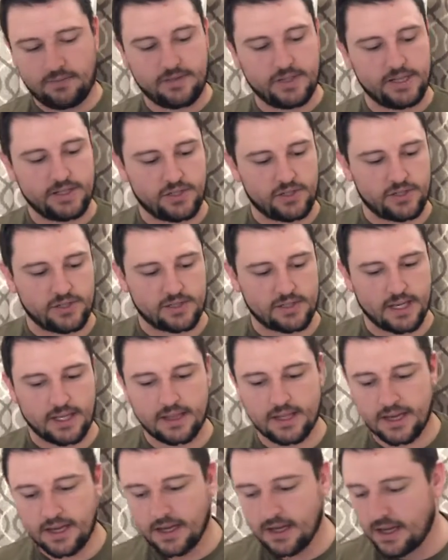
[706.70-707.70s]
place just like
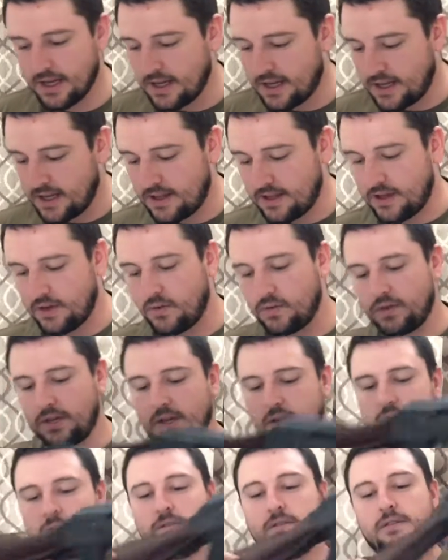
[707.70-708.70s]
that. And the only
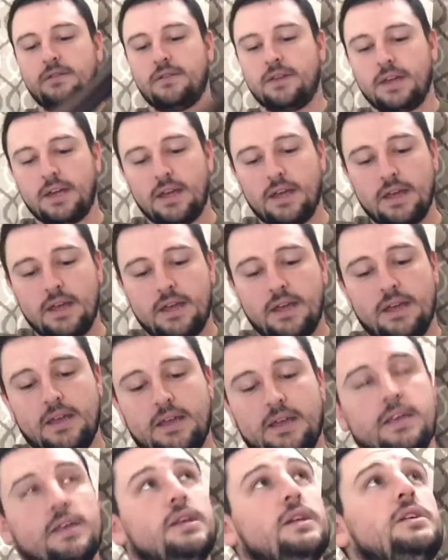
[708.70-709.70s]
other thing
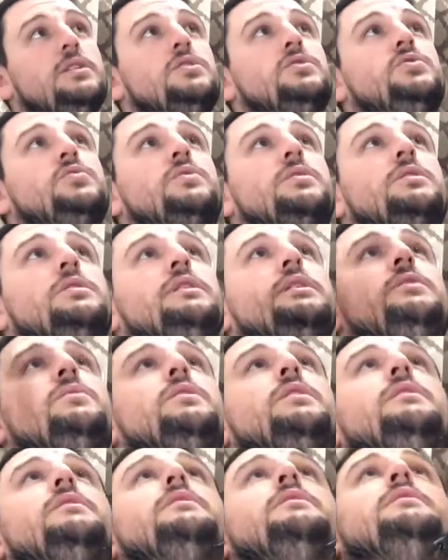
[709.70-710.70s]
is your cleaning
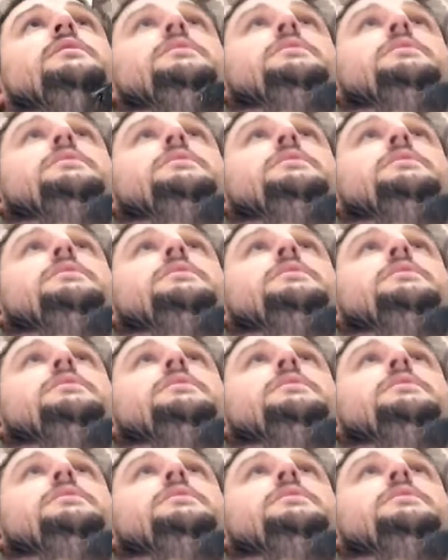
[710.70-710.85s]
rod.